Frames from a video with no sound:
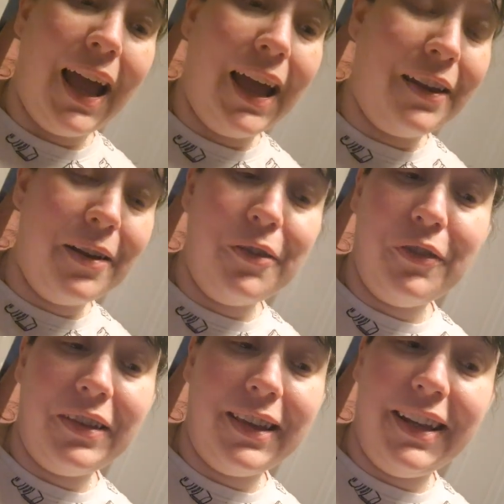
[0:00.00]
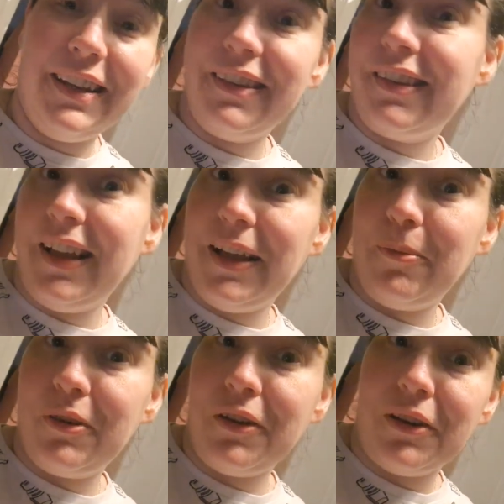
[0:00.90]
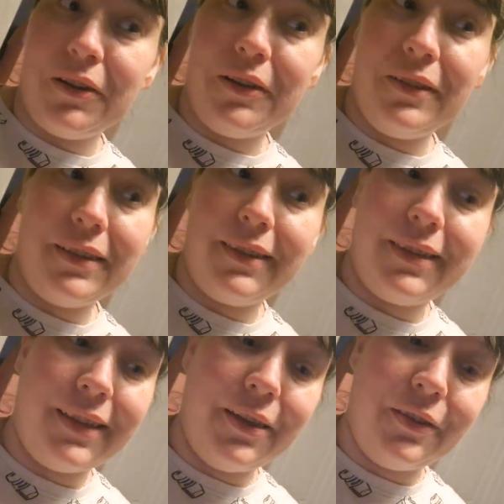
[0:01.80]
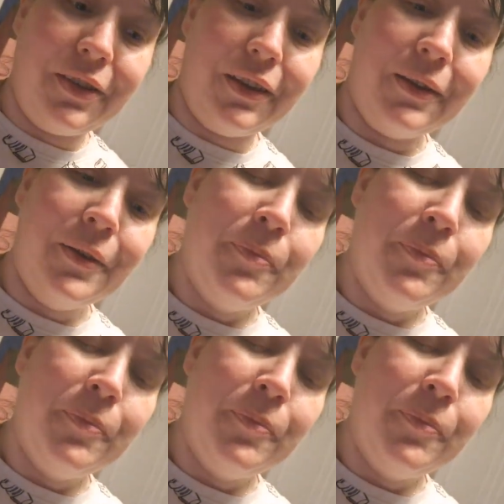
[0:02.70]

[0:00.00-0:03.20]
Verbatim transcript: And I obviously needed sleep, so it was it was good.